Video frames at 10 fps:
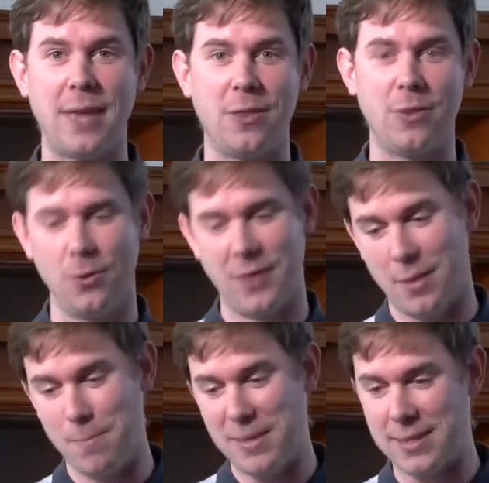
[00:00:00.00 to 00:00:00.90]
they thought that
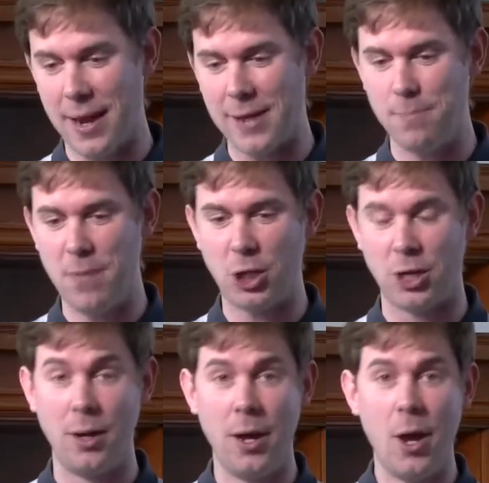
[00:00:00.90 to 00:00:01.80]
the Messiah's
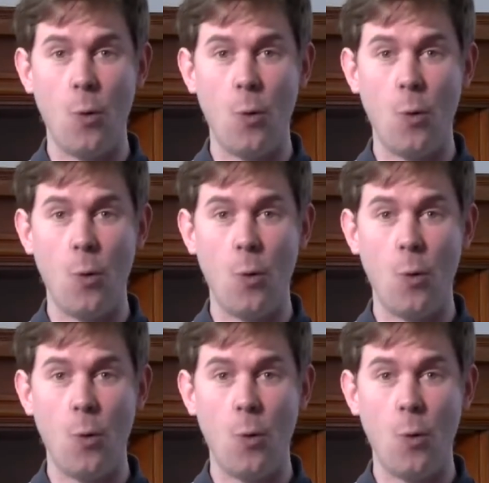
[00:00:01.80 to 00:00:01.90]
mission